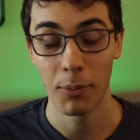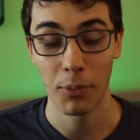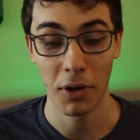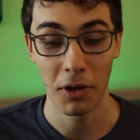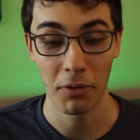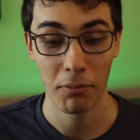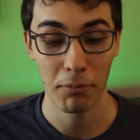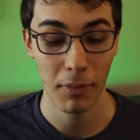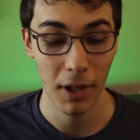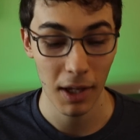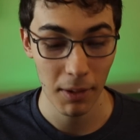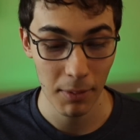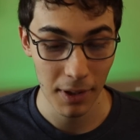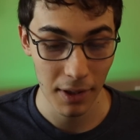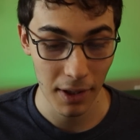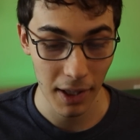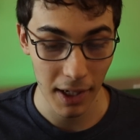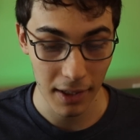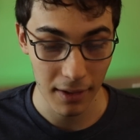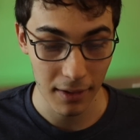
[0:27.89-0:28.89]
But
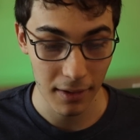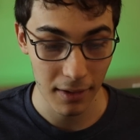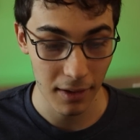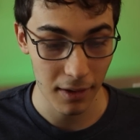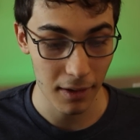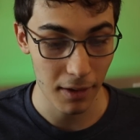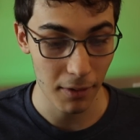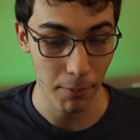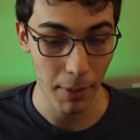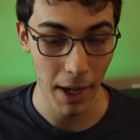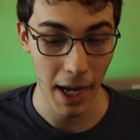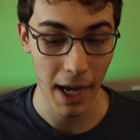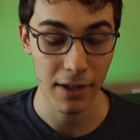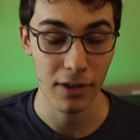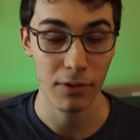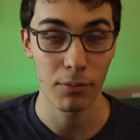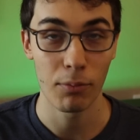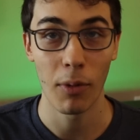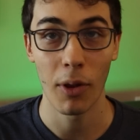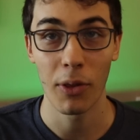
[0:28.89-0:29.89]
maybe like the
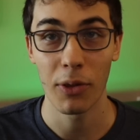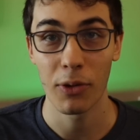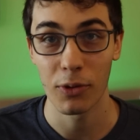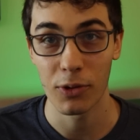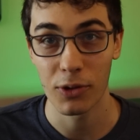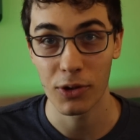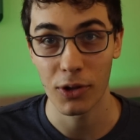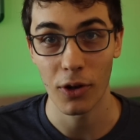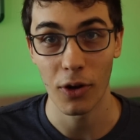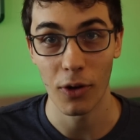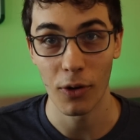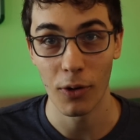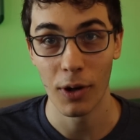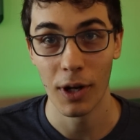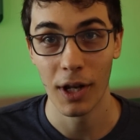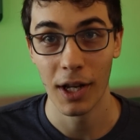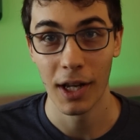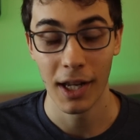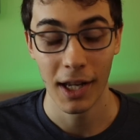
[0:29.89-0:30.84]
past month or so,